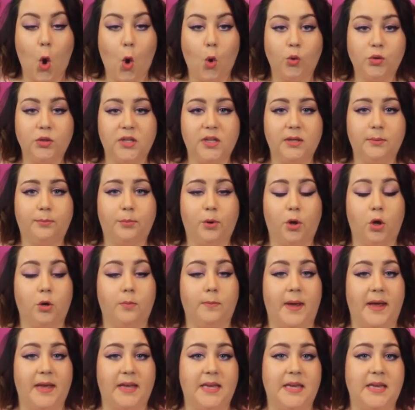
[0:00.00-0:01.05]
only
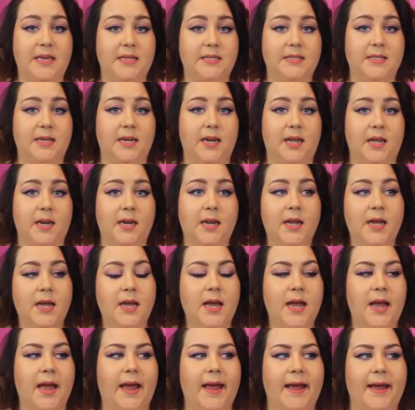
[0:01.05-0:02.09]
put my keys in it.
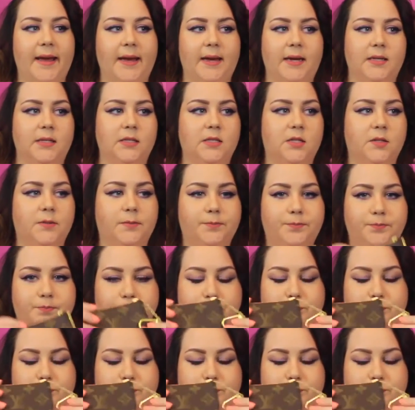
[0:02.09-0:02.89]
And